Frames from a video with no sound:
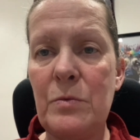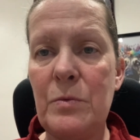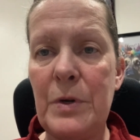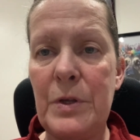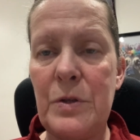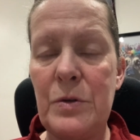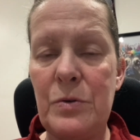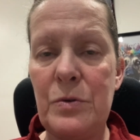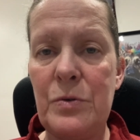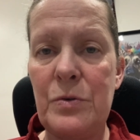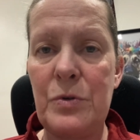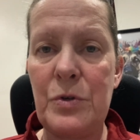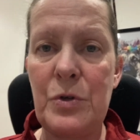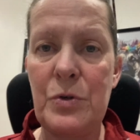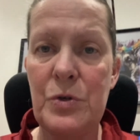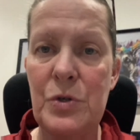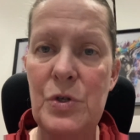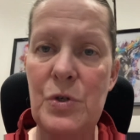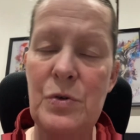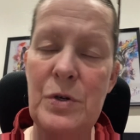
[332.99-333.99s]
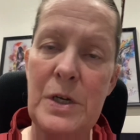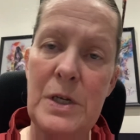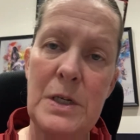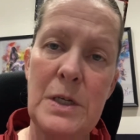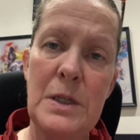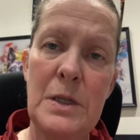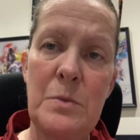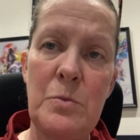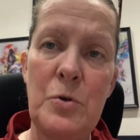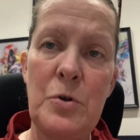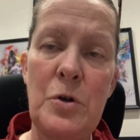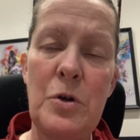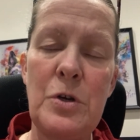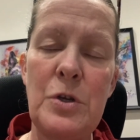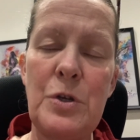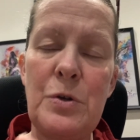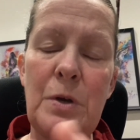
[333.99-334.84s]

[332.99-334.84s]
whether you're distracting them or not,